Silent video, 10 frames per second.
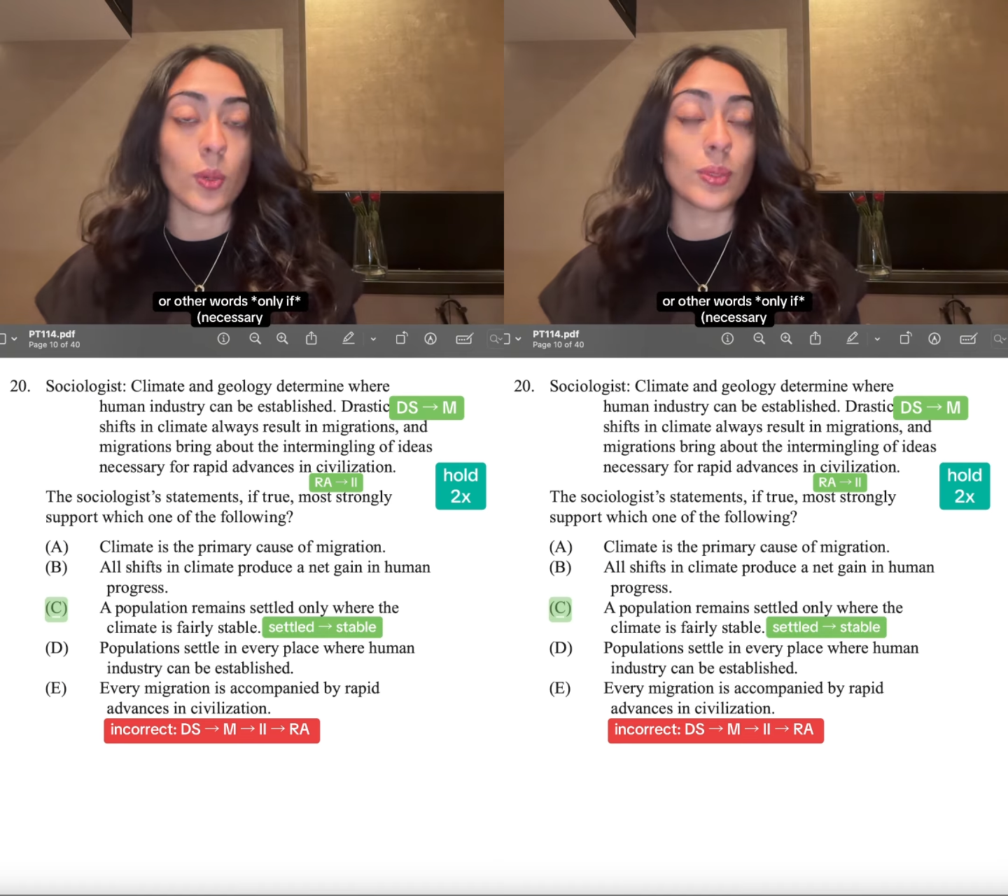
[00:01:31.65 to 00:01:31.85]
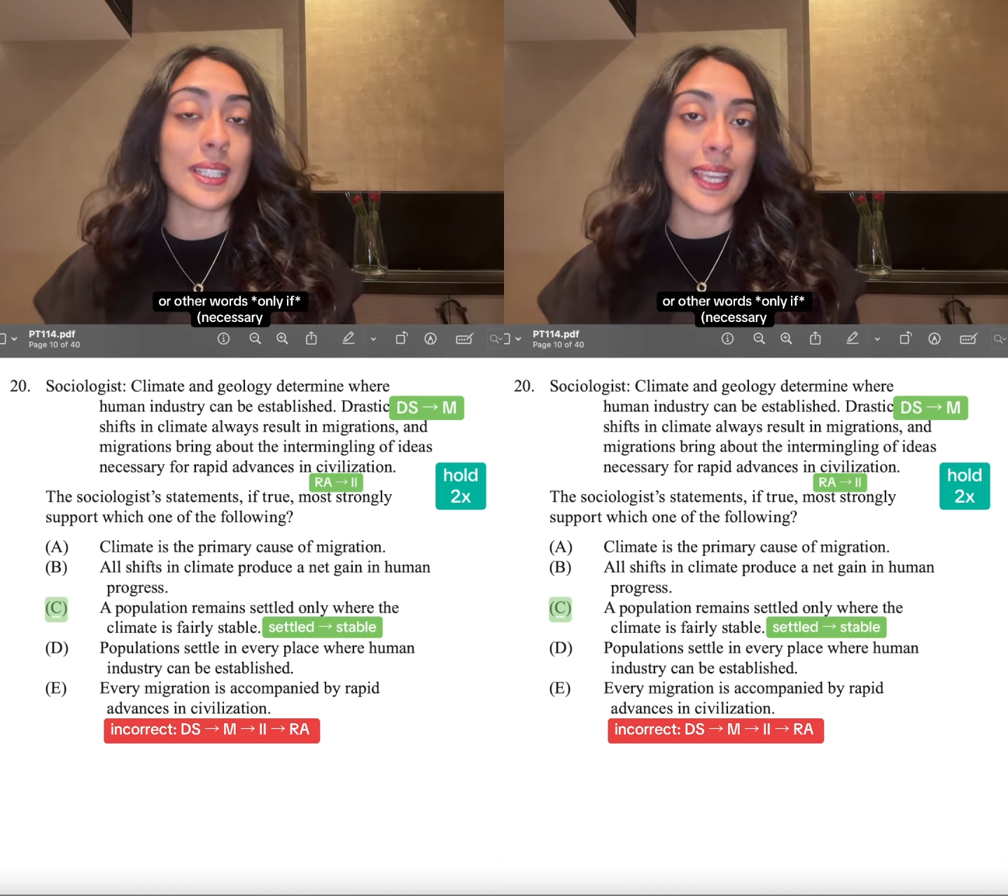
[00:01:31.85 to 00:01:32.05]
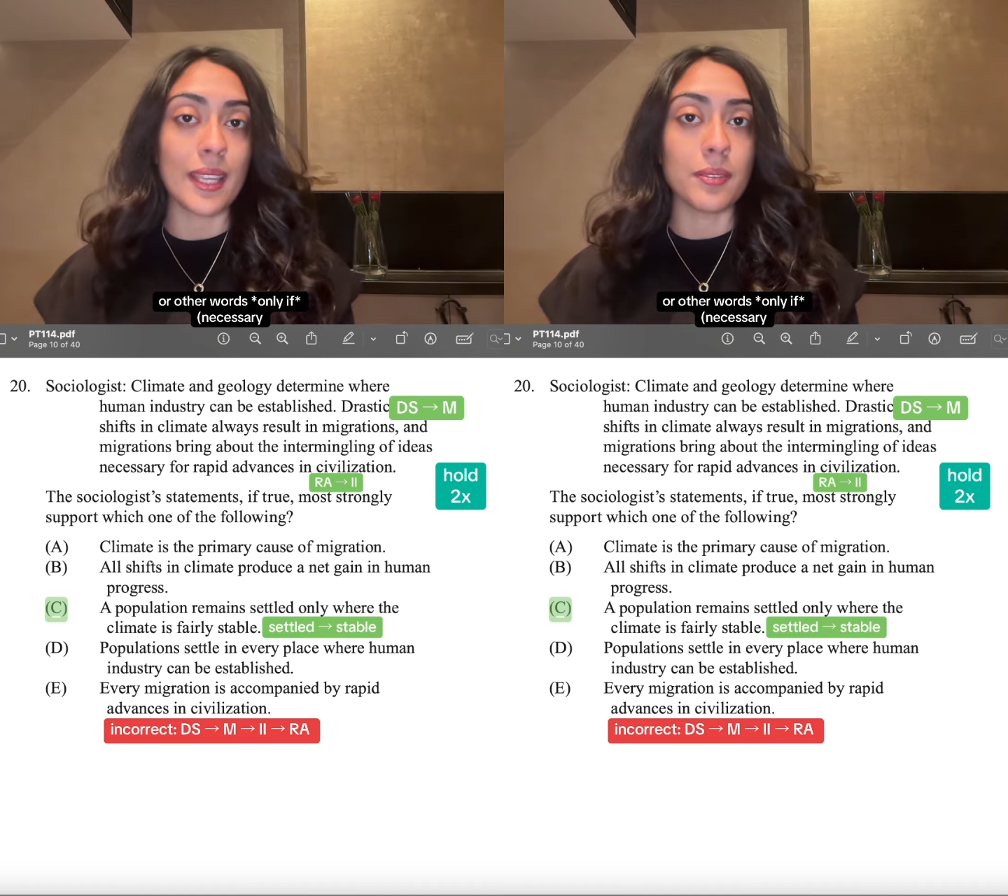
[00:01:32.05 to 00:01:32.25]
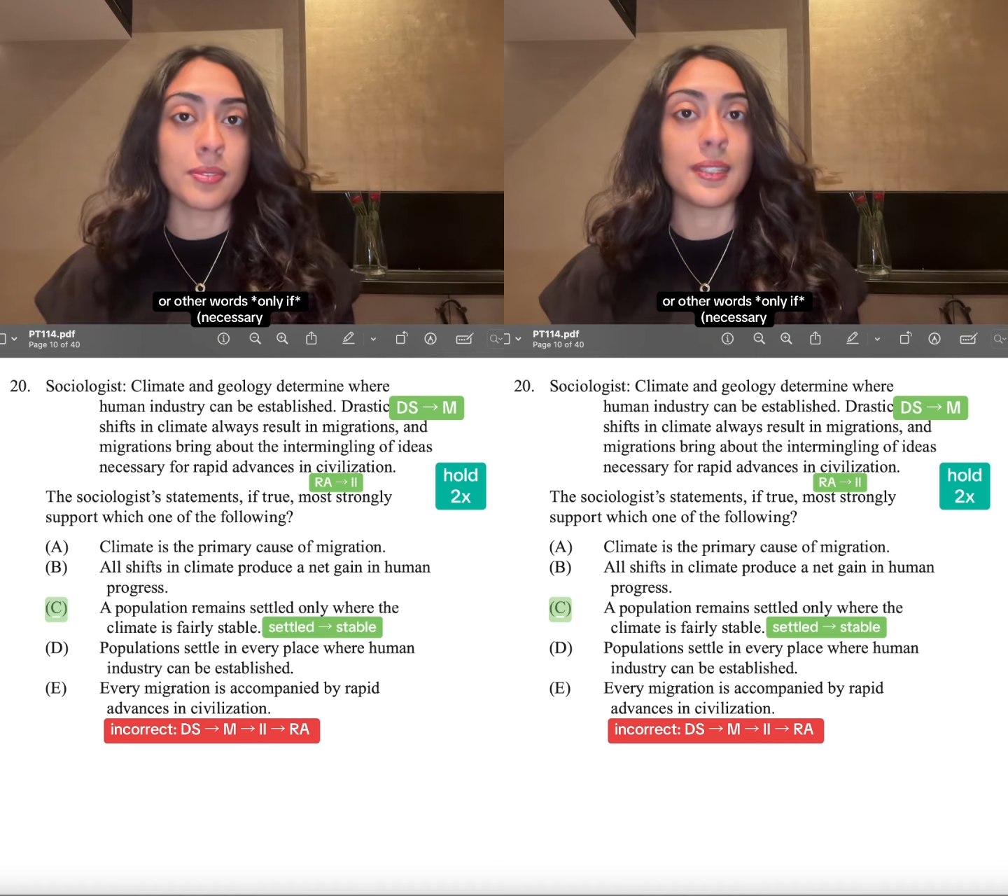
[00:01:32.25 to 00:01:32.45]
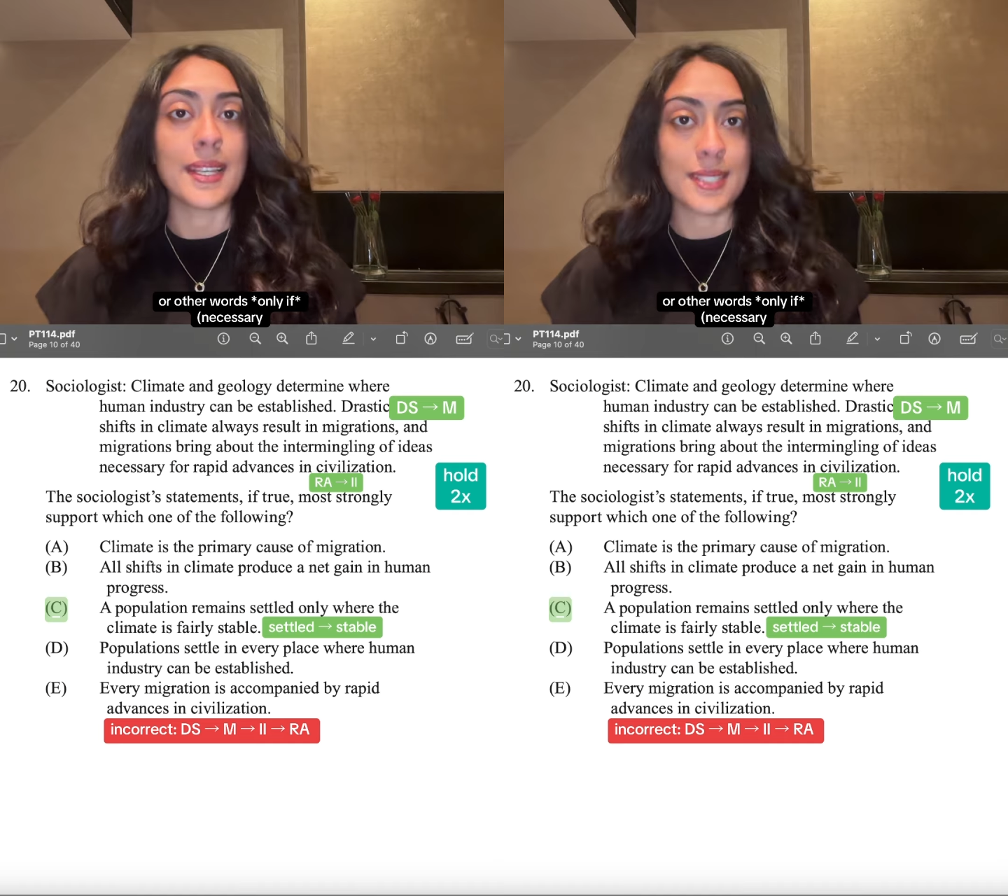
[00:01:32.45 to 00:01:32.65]
only
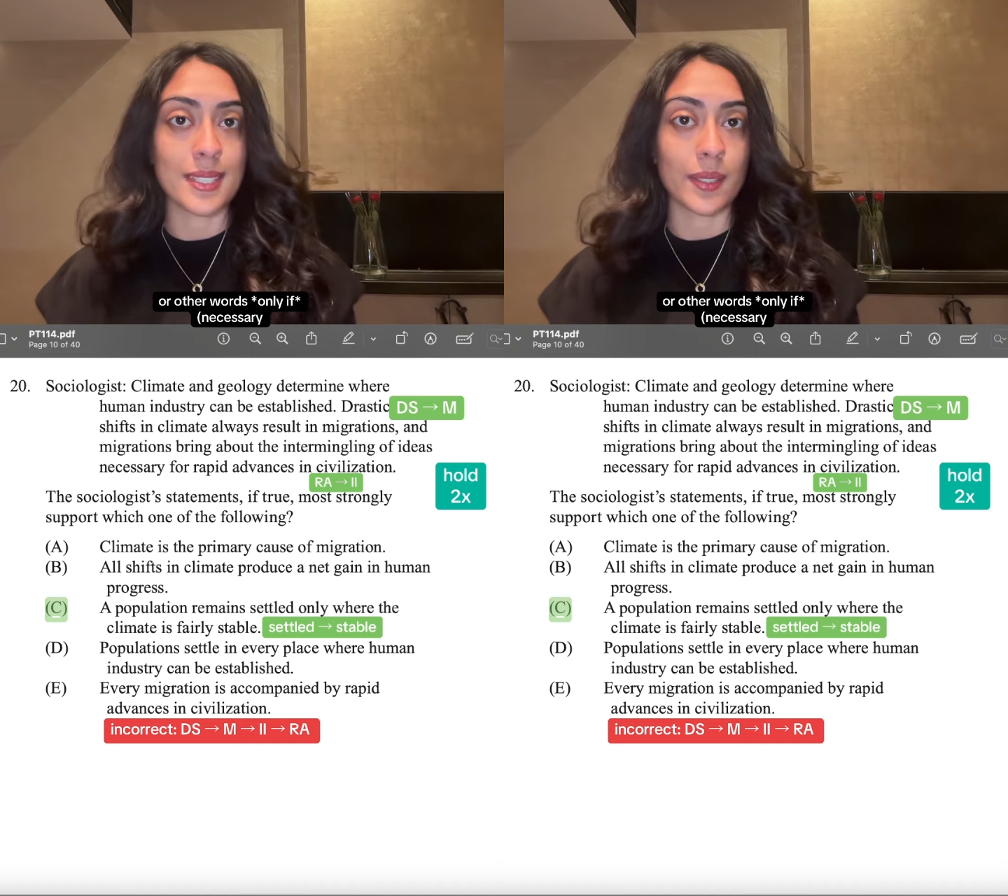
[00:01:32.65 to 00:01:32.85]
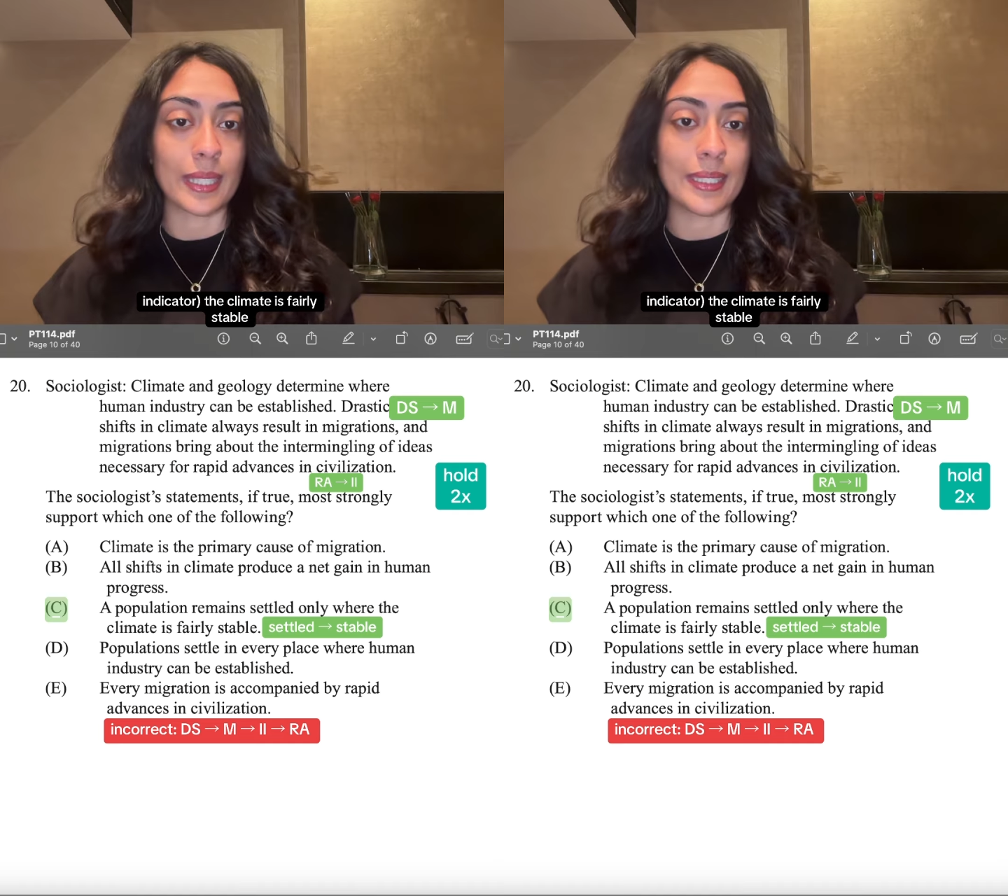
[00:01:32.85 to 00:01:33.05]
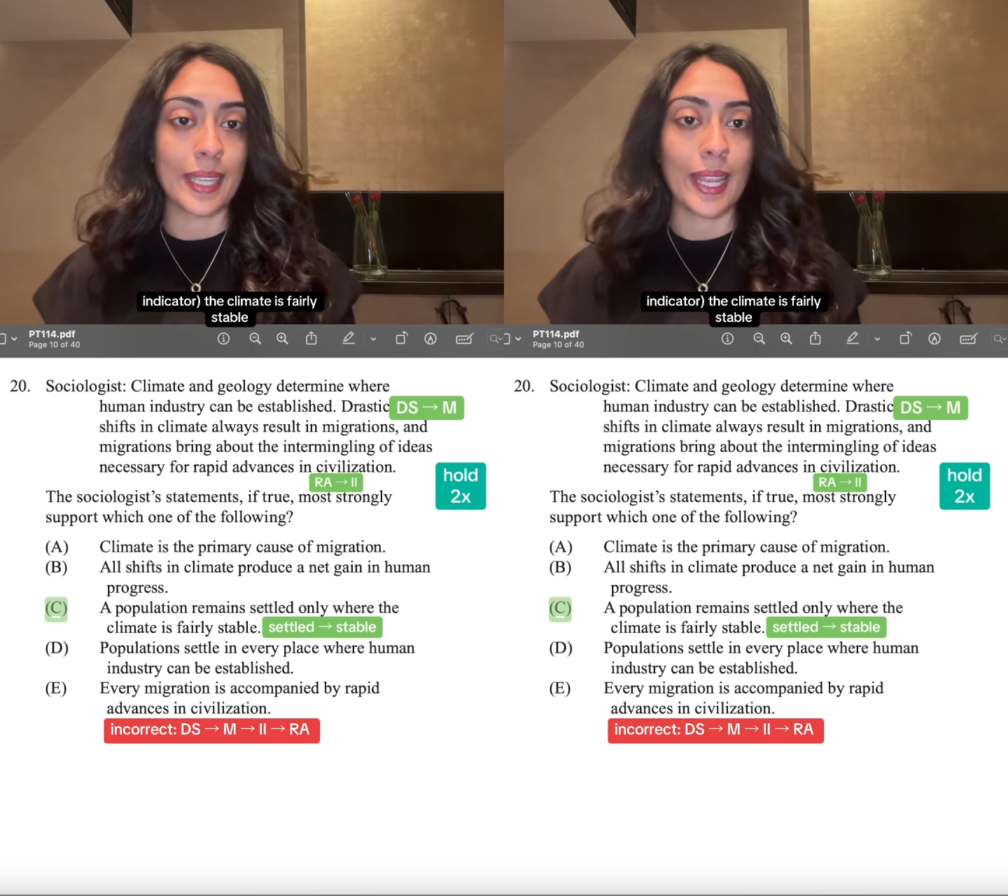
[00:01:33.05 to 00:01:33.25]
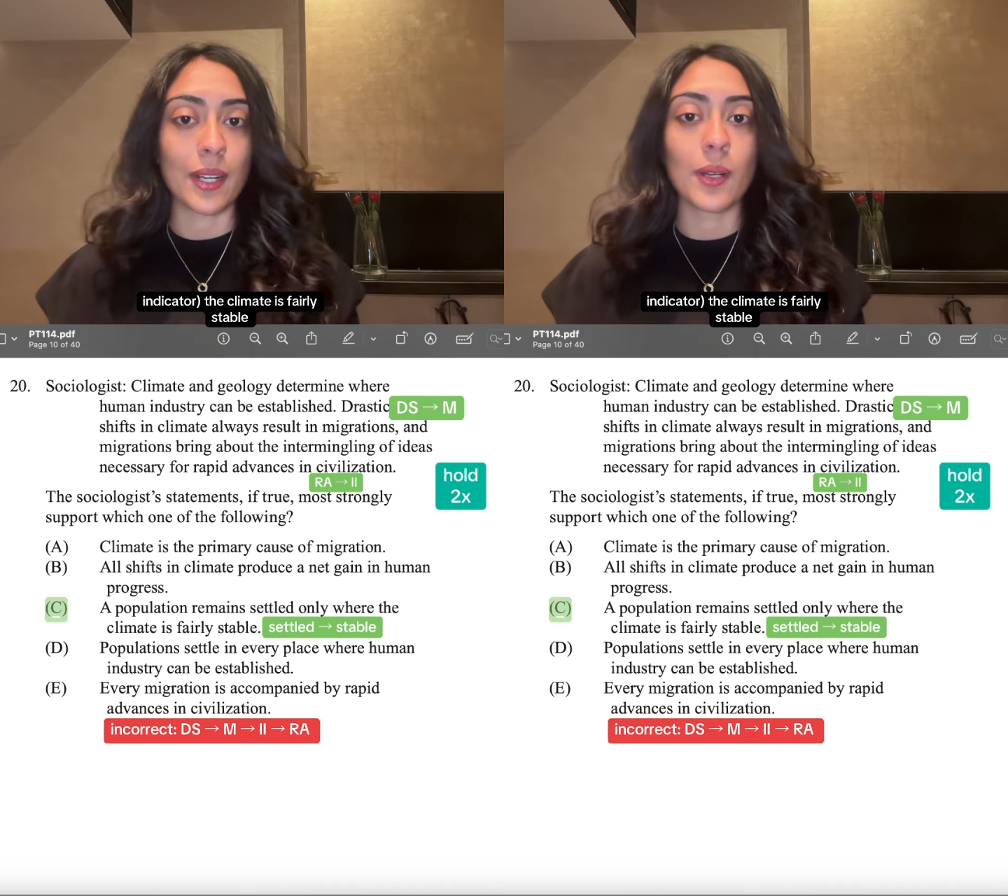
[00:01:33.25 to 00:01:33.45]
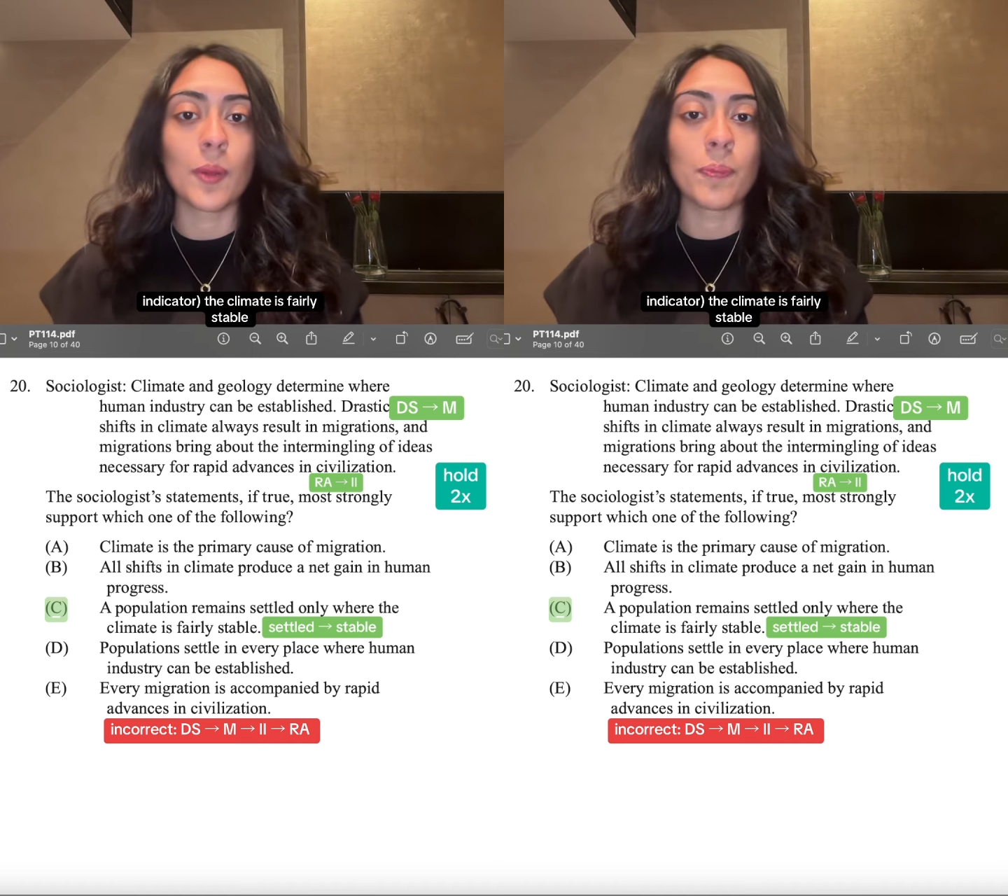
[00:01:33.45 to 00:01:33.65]
if, necessary
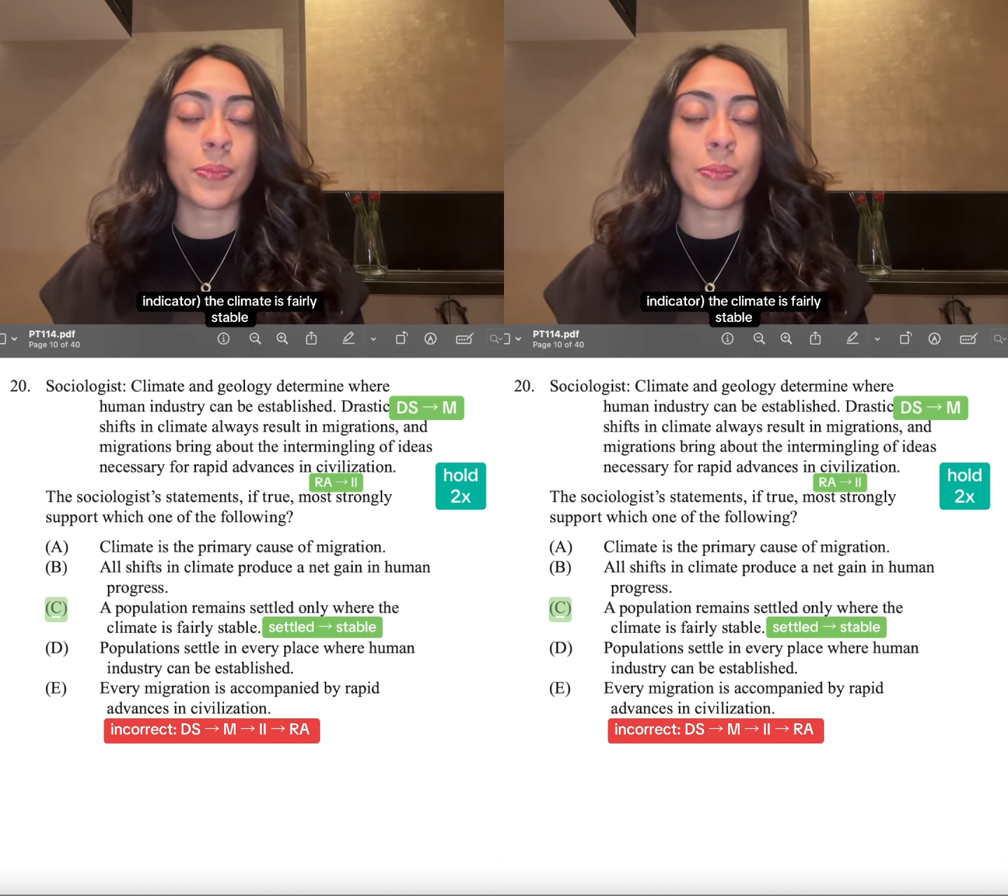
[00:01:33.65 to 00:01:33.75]
indicator,